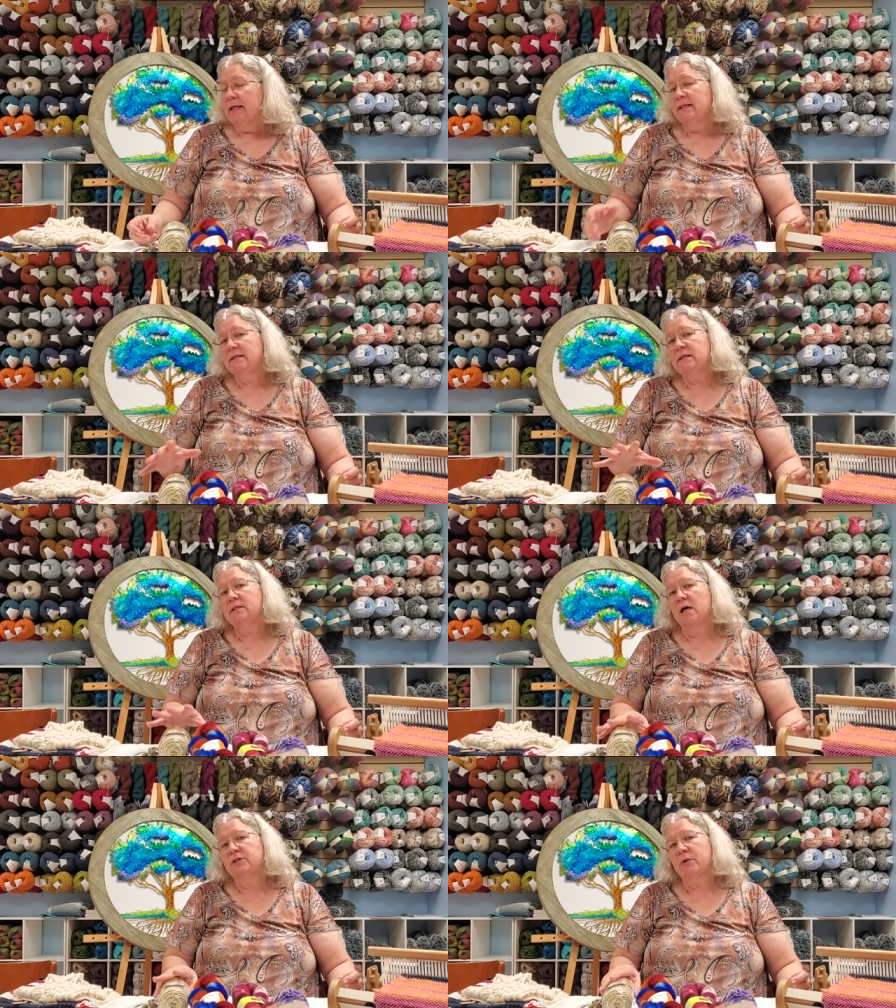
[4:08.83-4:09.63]
This is
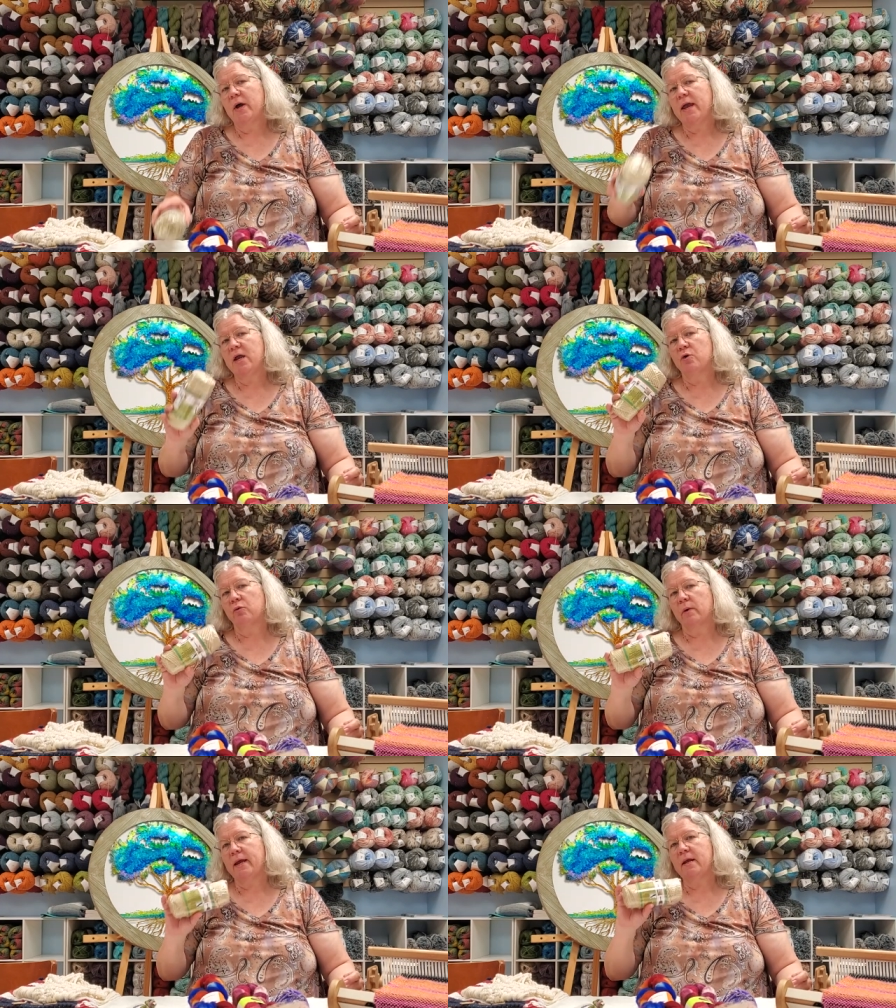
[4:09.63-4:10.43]
also a
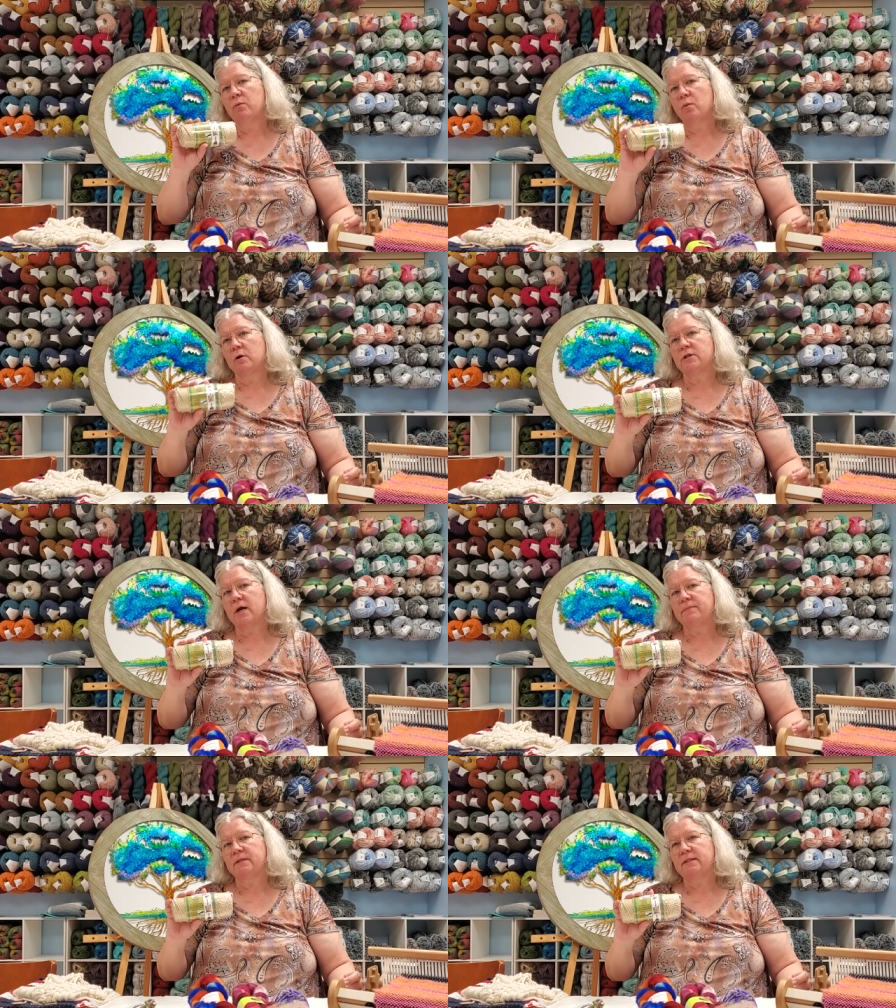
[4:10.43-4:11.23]
great
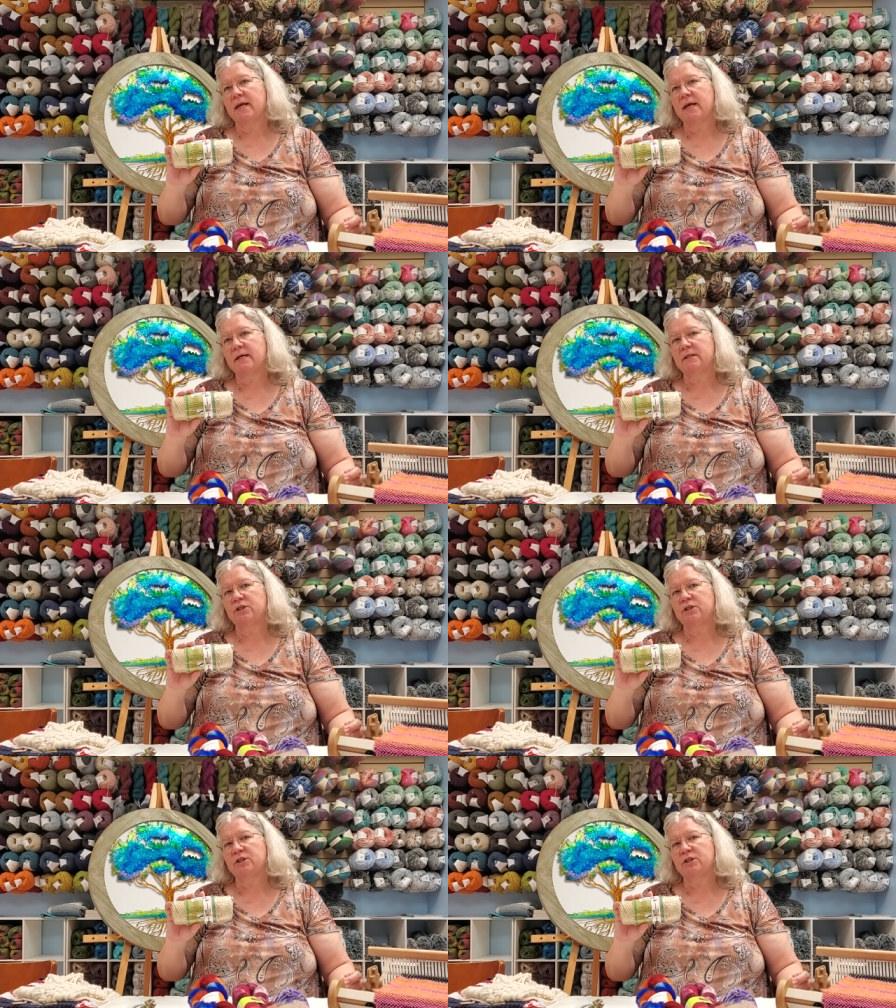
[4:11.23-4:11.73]
workshop to take